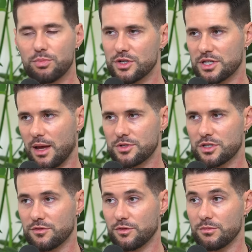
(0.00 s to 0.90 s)
your
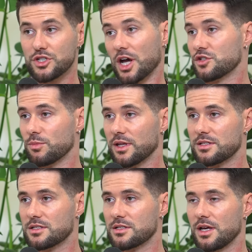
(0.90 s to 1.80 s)
perception from
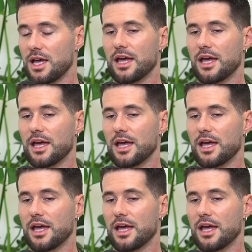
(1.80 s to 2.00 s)
judgments.